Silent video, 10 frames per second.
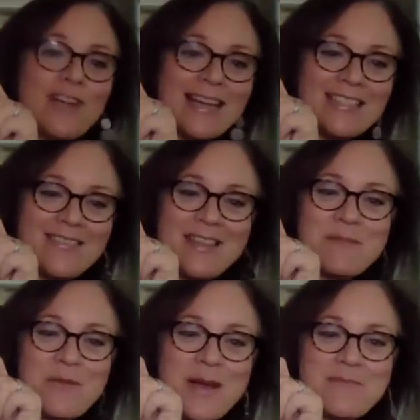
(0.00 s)
attractive than
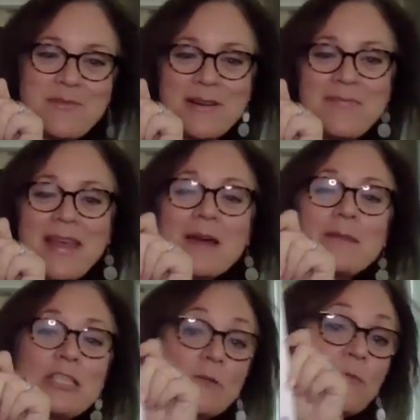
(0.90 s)
my whiteboard,
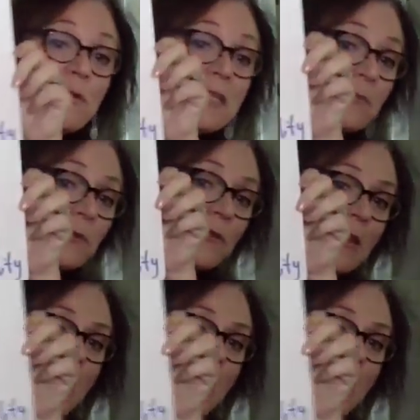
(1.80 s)
but you have a printable